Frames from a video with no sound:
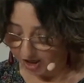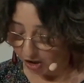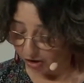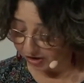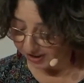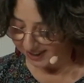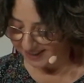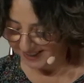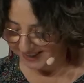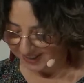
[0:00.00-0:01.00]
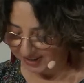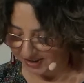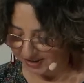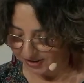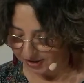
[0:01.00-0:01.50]
On this
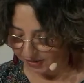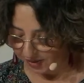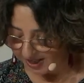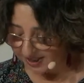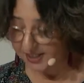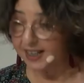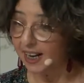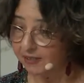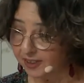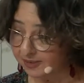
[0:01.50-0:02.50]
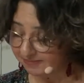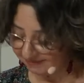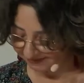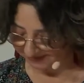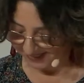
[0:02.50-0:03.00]
theoretical level,
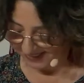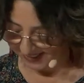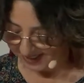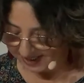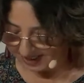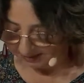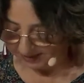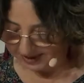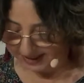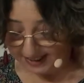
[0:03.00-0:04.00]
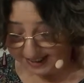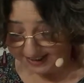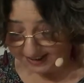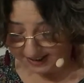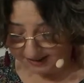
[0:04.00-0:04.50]
it seems that
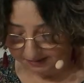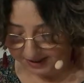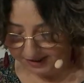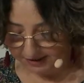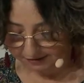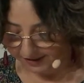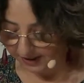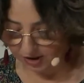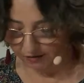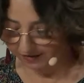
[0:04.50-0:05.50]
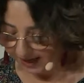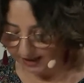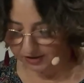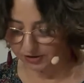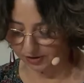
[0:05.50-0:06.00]
lately, in the field of
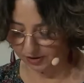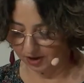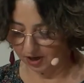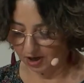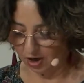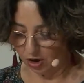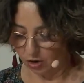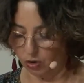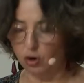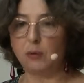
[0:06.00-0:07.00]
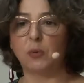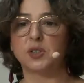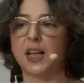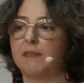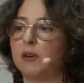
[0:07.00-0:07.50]
culture, almost
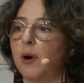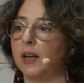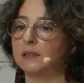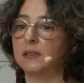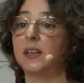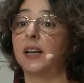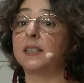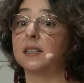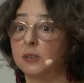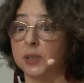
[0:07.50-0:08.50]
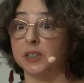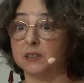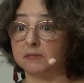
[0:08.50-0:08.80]
everyone has agreed.